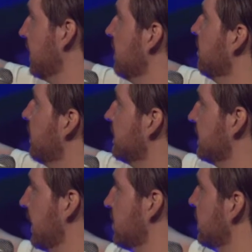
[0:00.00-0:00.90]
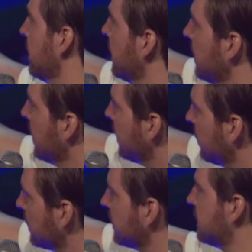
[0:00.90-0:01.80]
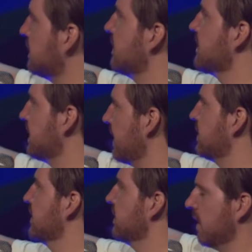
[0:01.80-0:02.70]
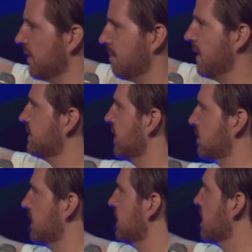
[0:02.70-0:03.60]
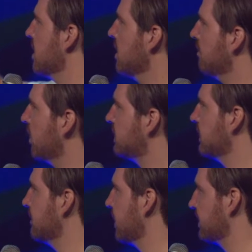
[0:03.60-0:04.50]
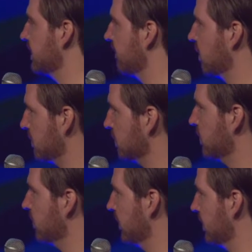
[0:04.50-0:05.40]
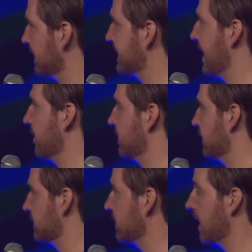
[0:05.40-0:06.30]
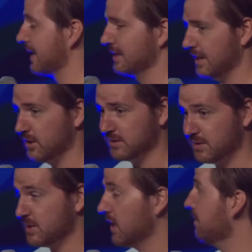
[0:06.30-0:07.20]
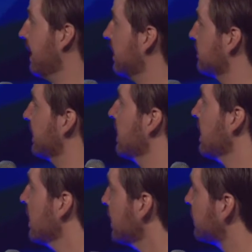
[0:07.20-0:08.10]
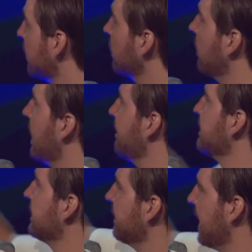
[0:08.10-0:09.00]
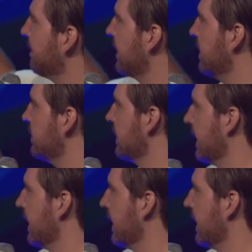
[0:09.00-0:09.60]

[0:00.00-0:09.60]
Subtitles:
be presentation, uses some session on the base layers, but most even blockchain developers don't really look down to the socket layers and the socket management. So what happens if an application